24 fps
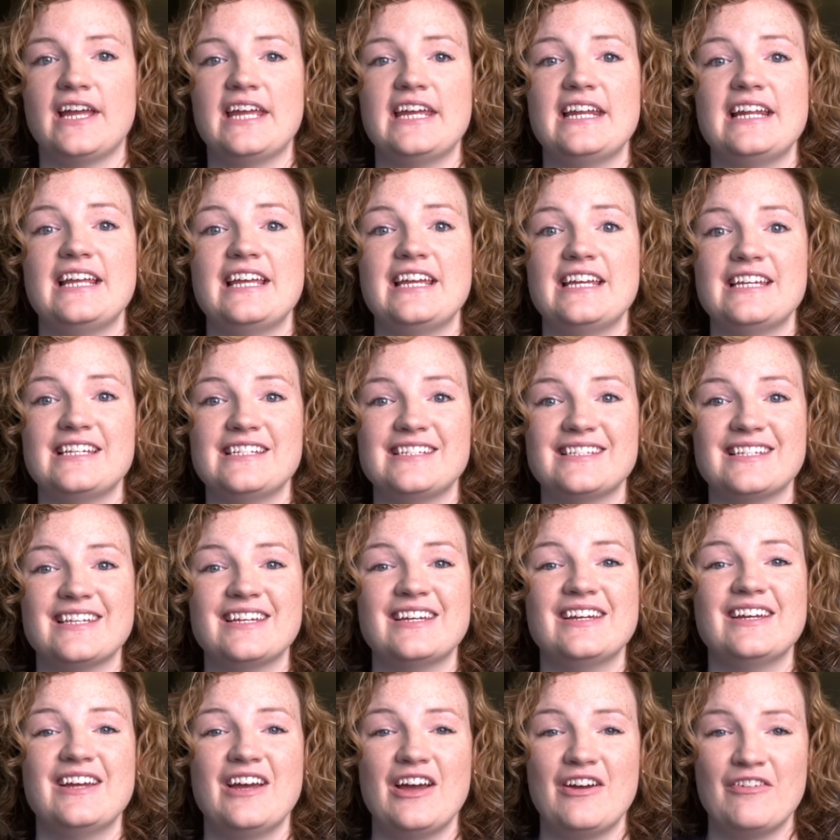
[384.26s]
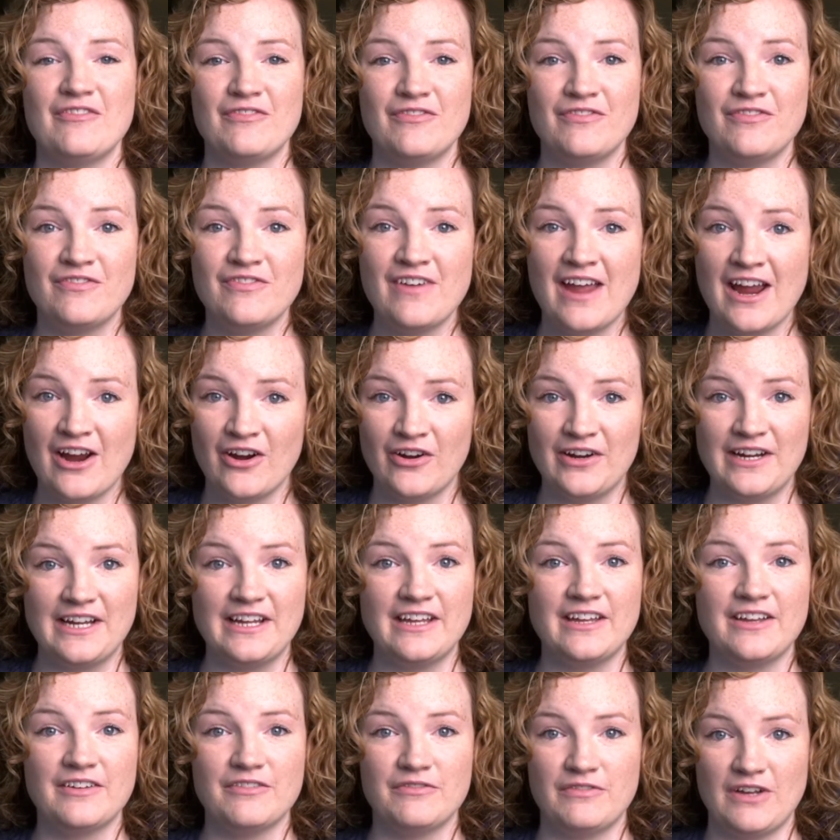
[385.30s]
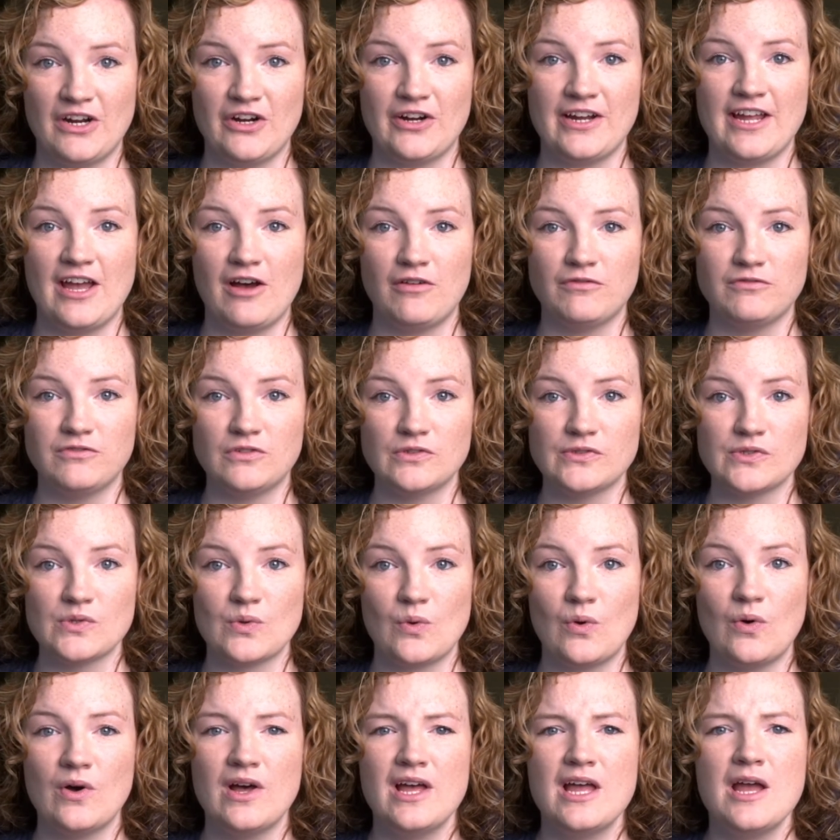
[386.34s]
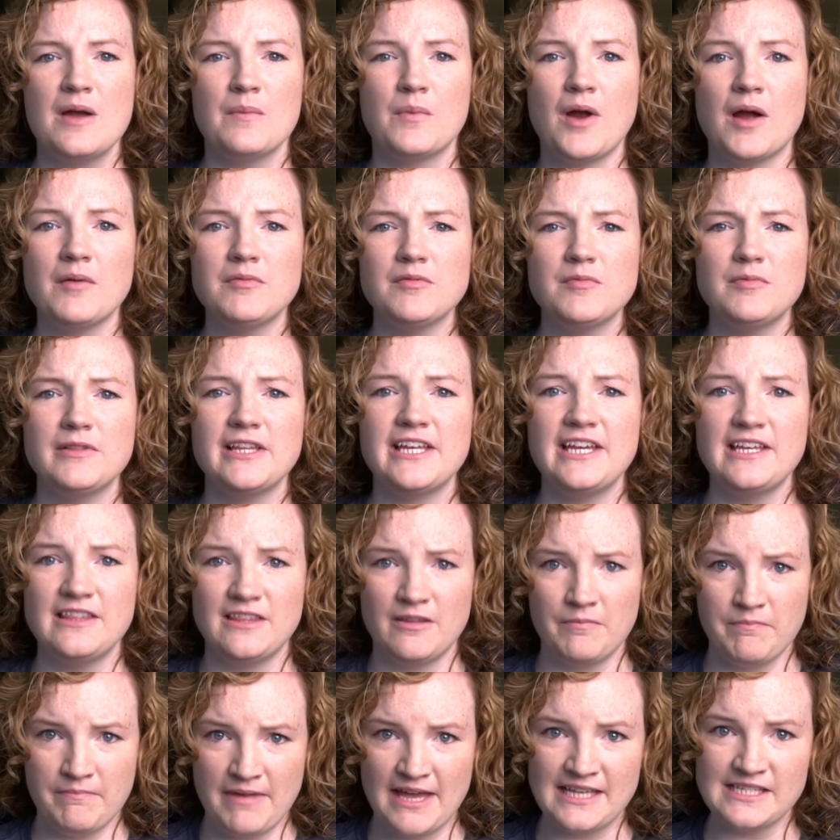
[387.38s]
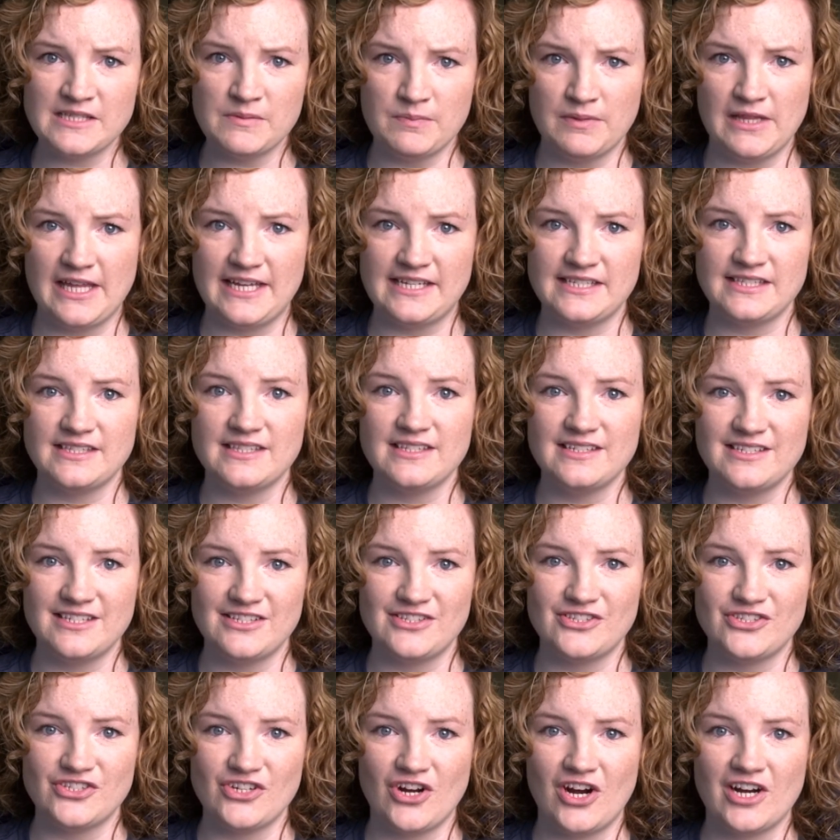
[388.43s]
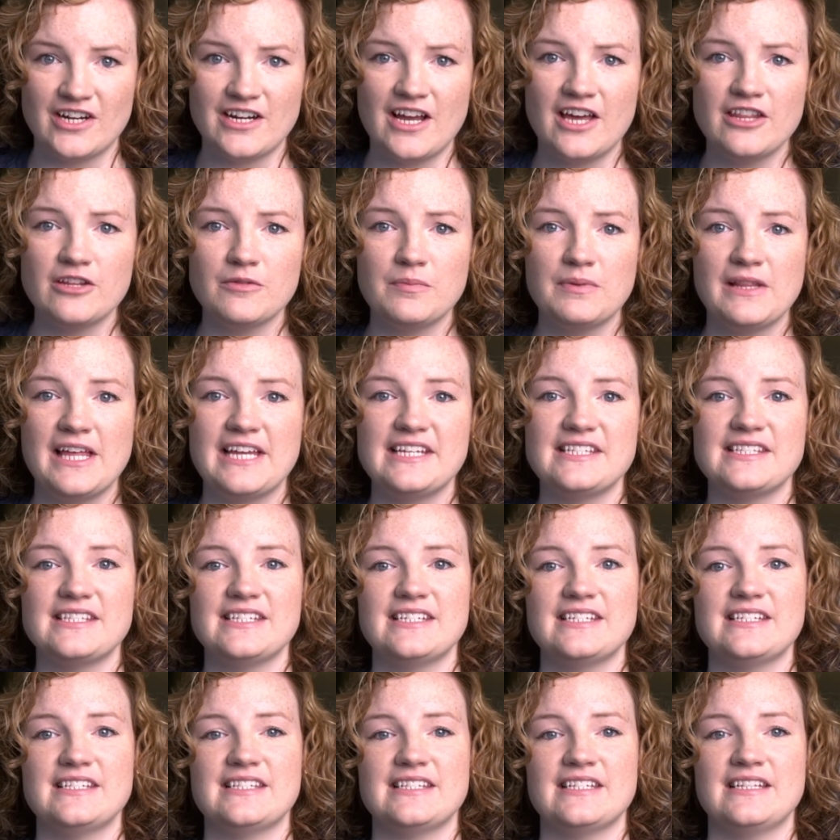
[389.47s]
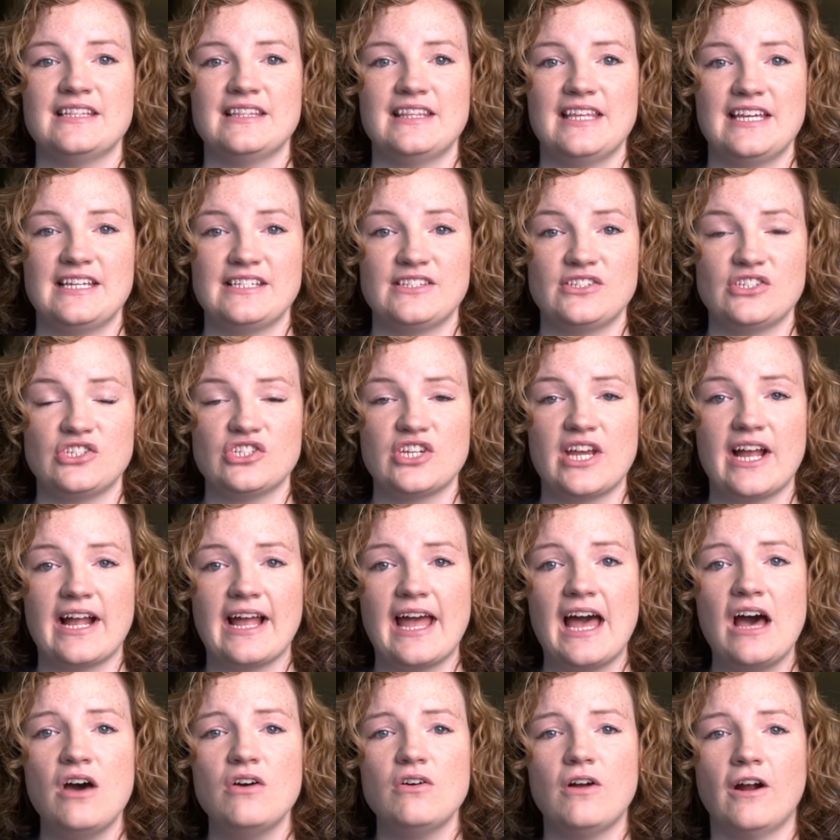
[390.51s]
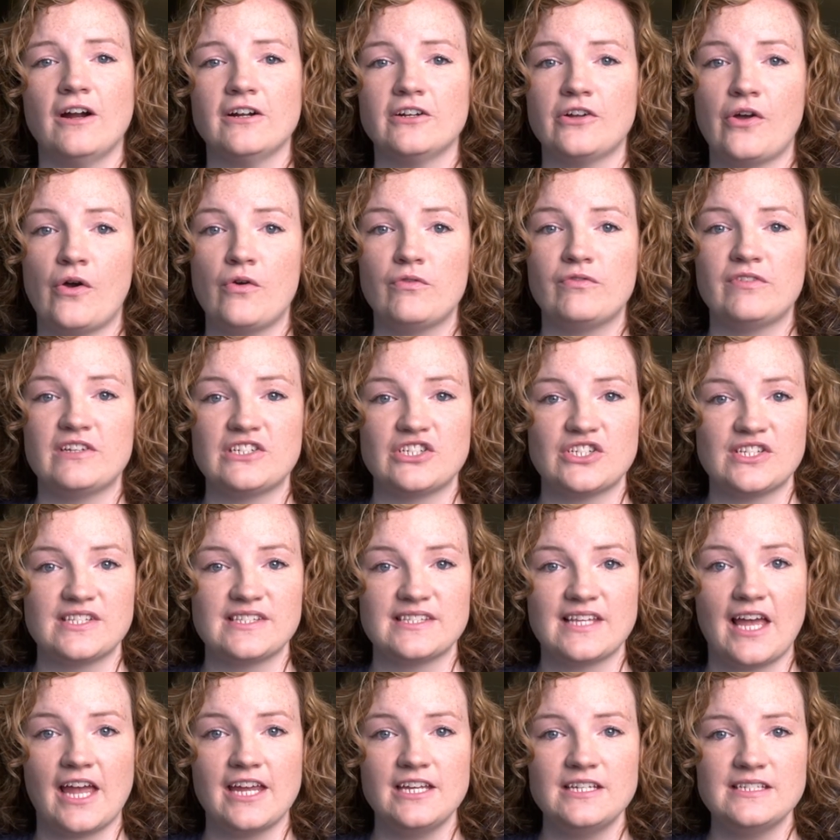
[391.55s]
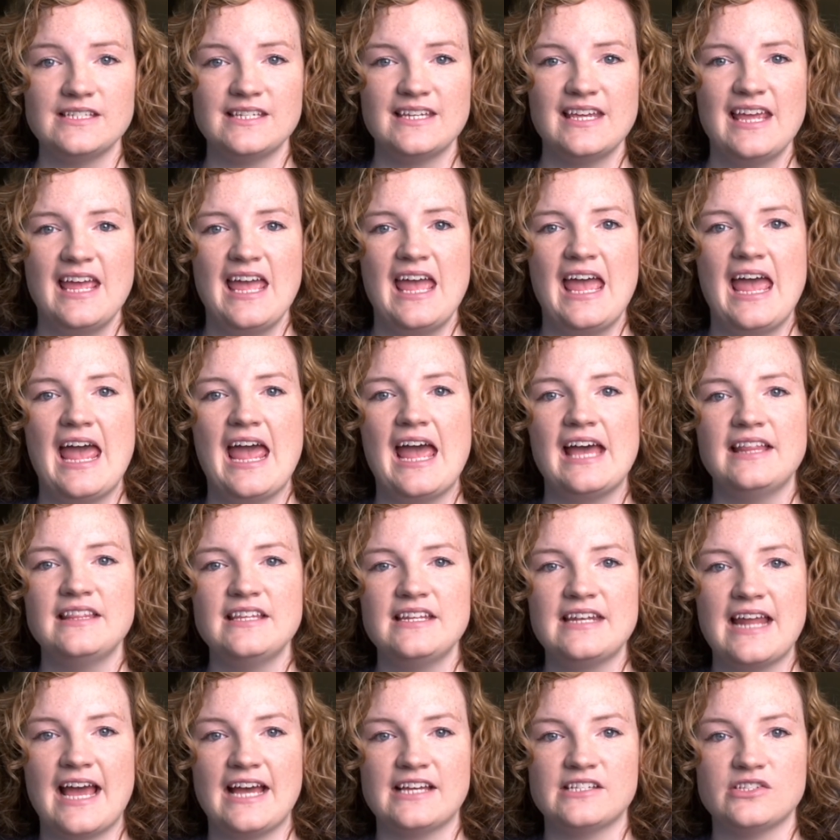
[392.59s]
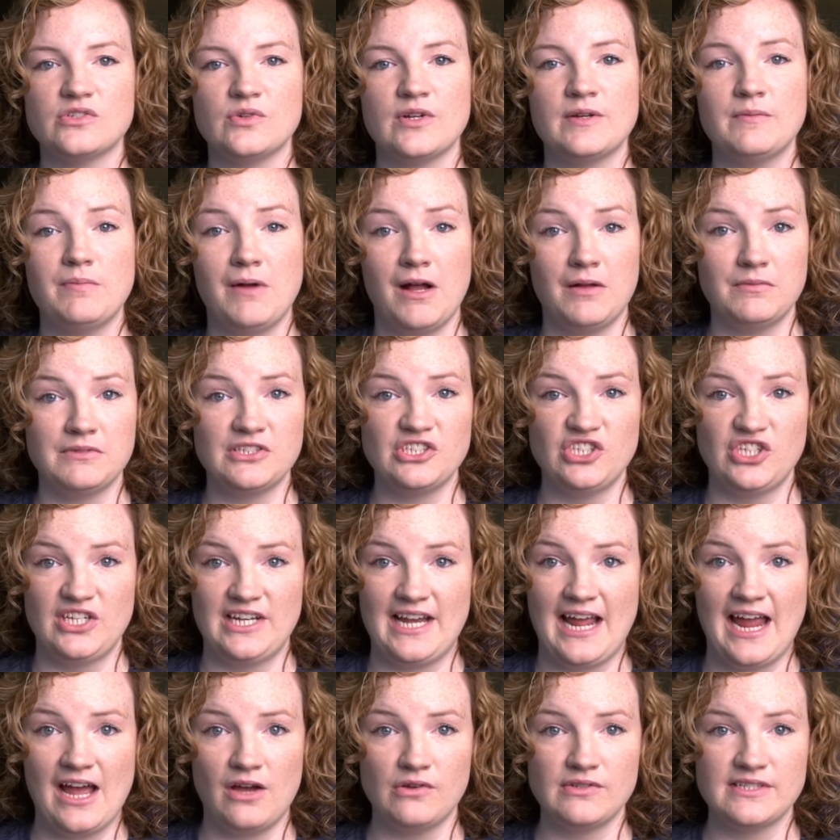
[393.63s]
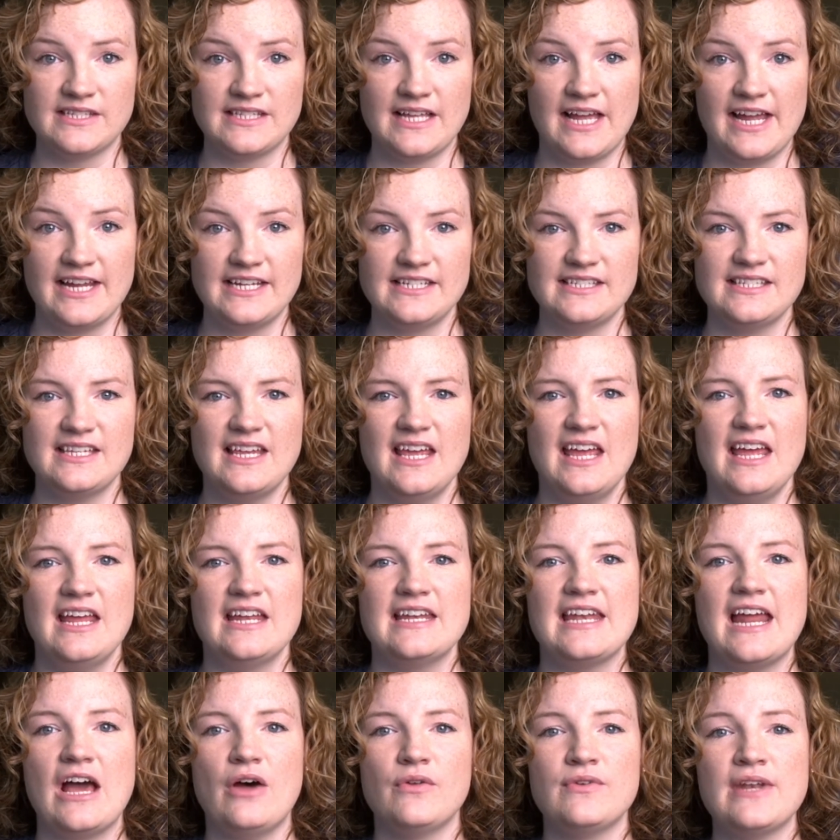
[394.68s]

It is very, very helpful tool. Probably the best place to start. Other places and things to check out are Go Fish's site and the Nazarene Publishing House site. Now,